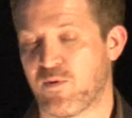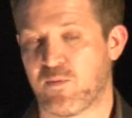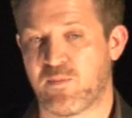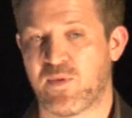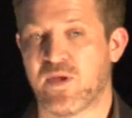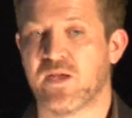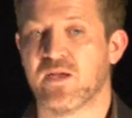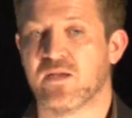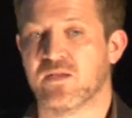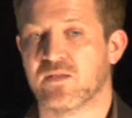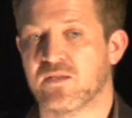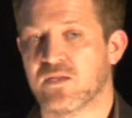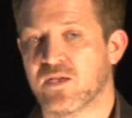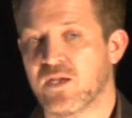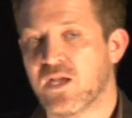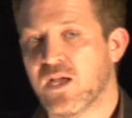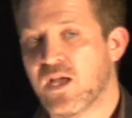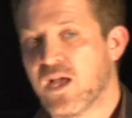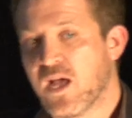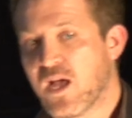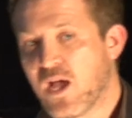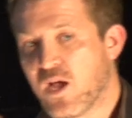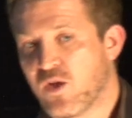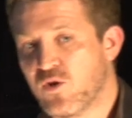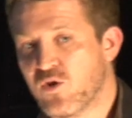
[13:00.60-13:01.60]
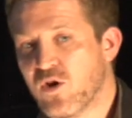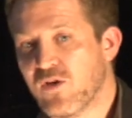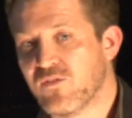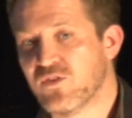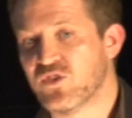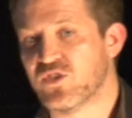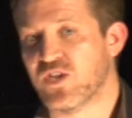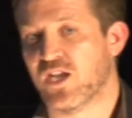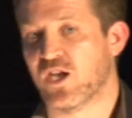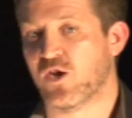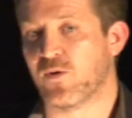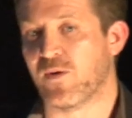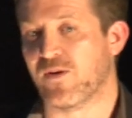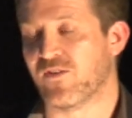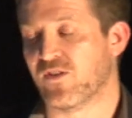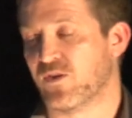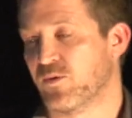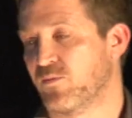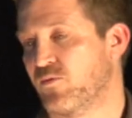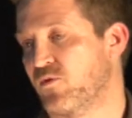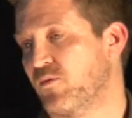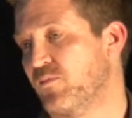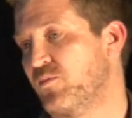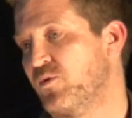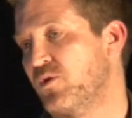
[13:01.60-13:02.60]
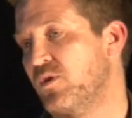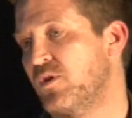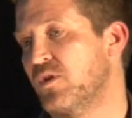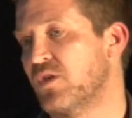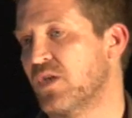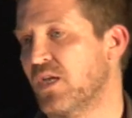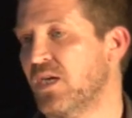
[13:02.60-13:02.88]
appeared, a novel psychoactive substance,